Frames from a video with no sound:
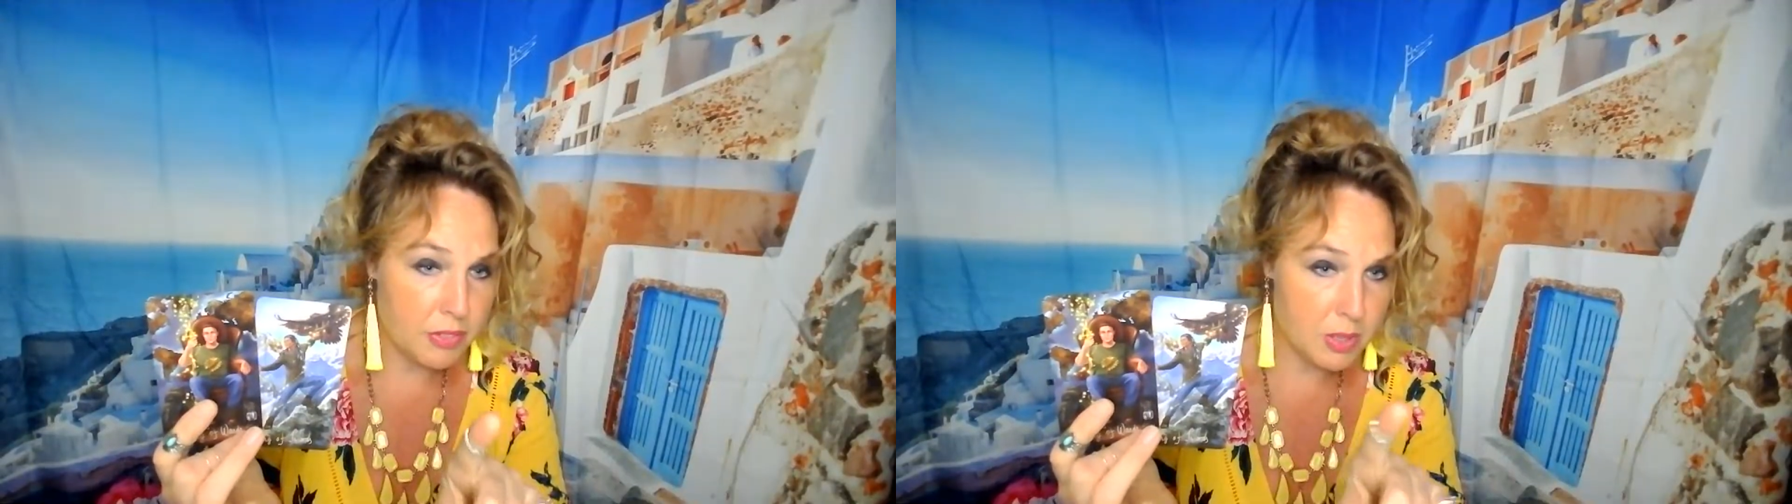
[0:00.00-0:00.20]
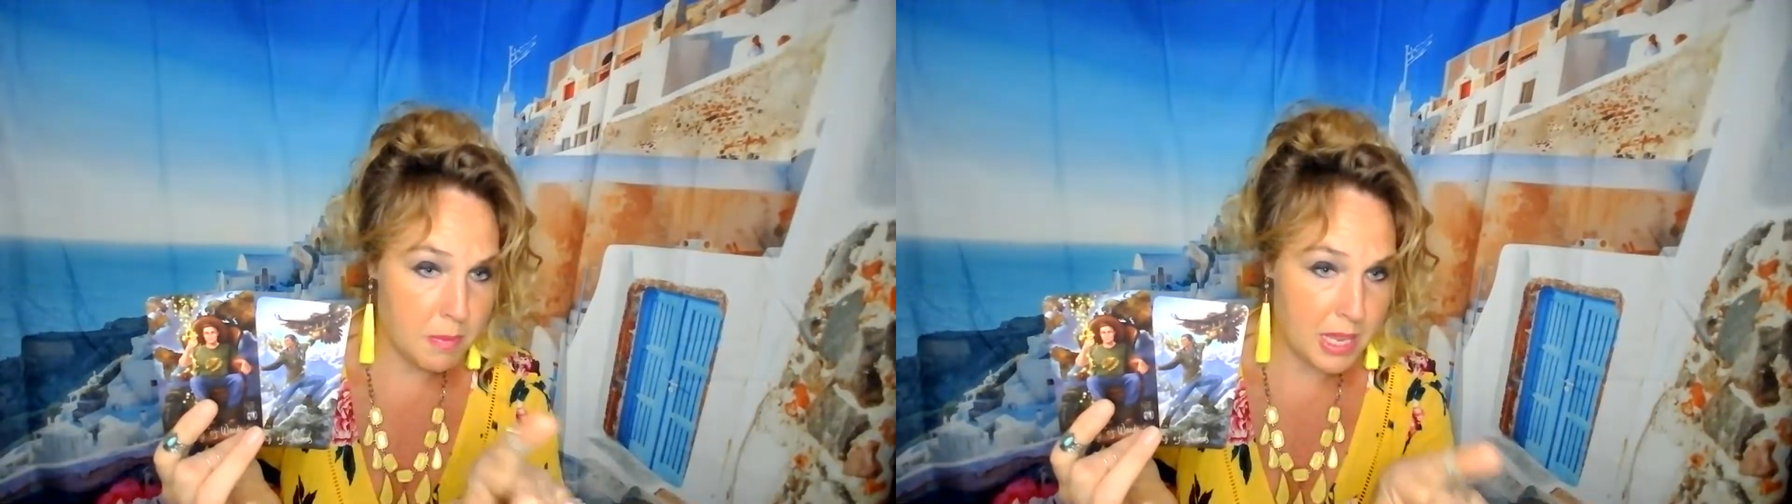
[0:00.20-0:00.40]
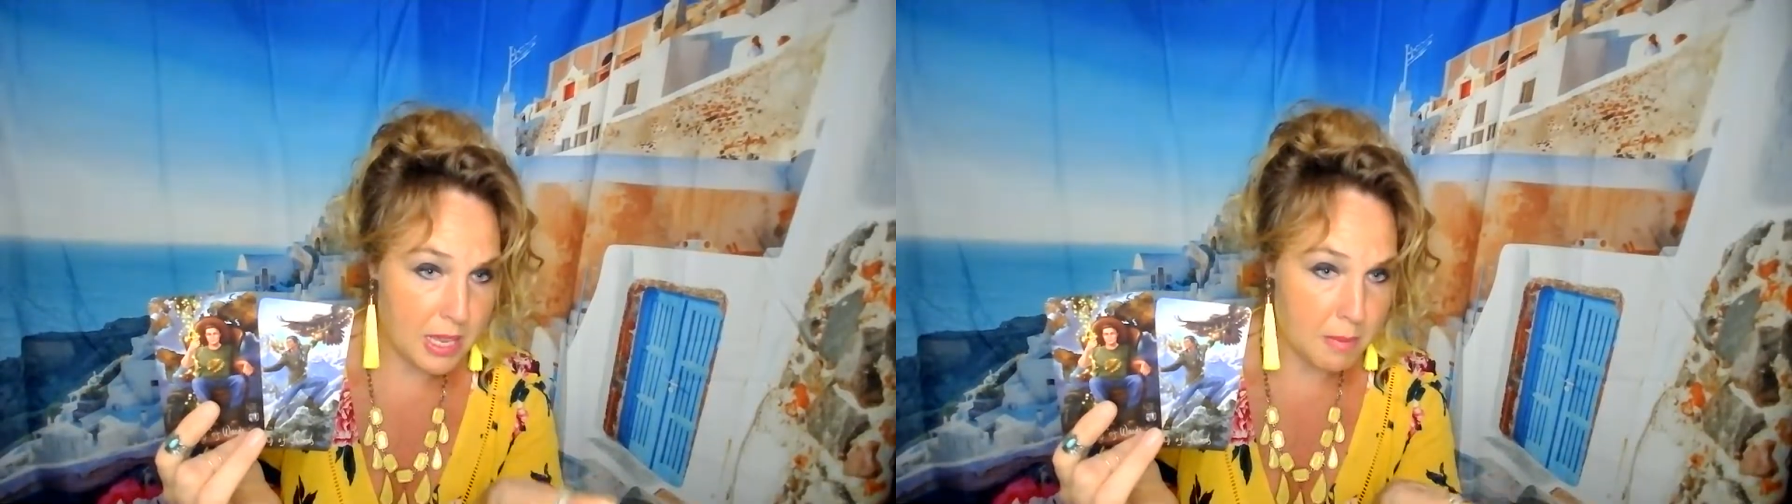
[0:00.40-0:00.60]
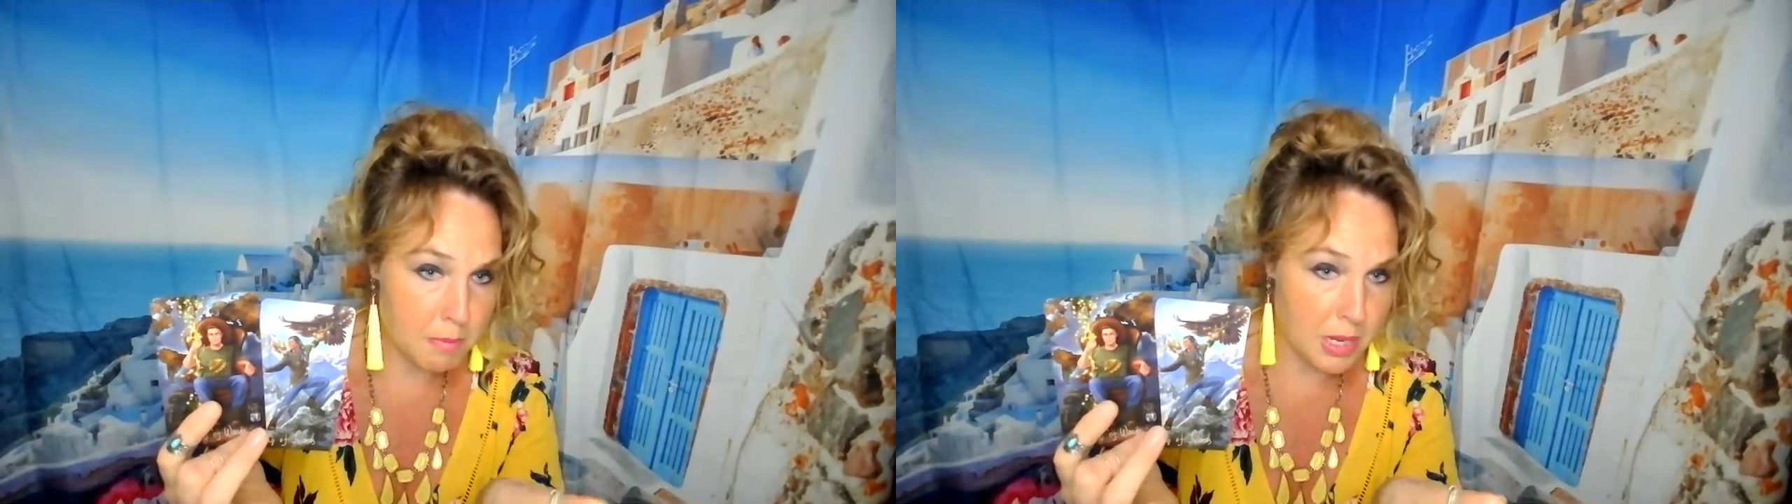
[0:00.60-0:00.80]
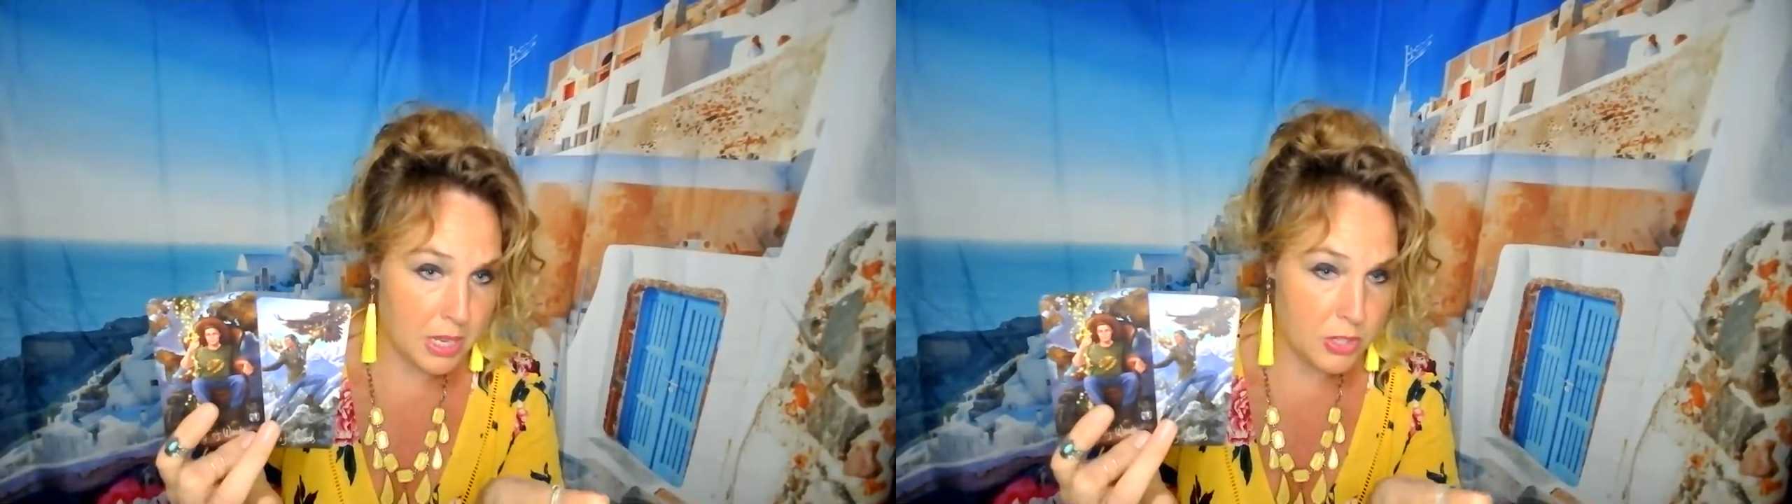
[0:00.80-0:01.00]
to make him
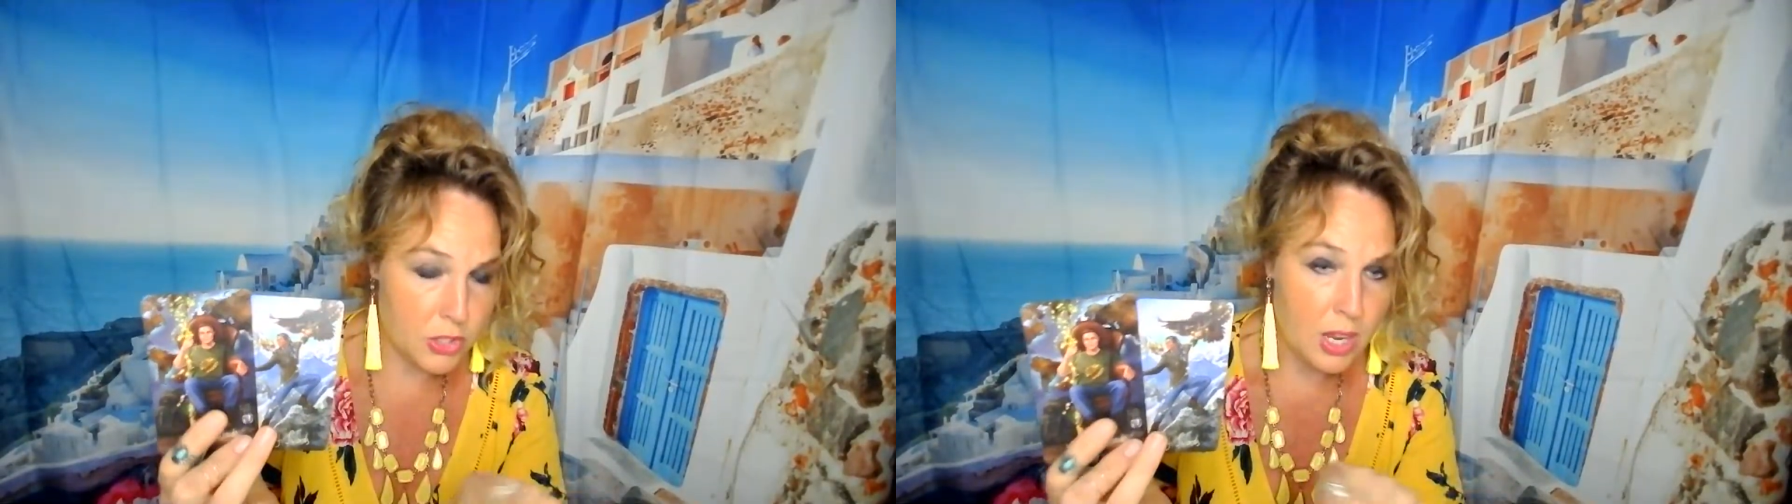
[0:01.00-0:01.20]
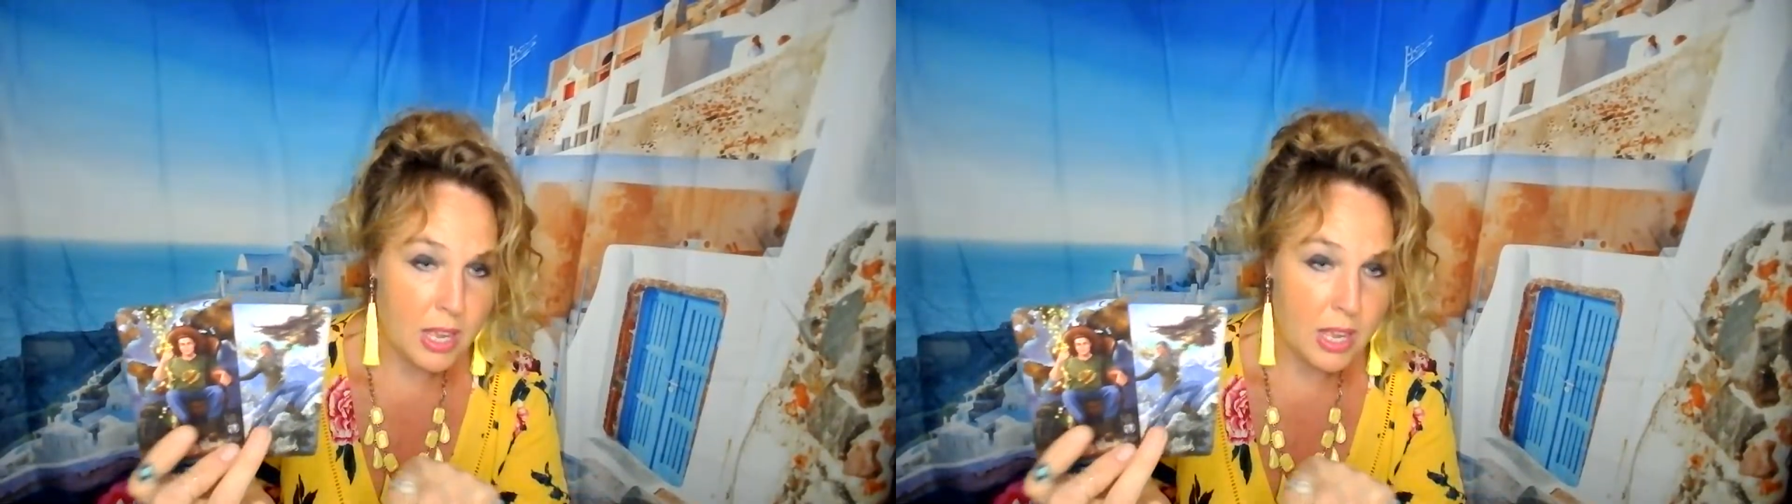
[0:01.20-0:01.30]
budge.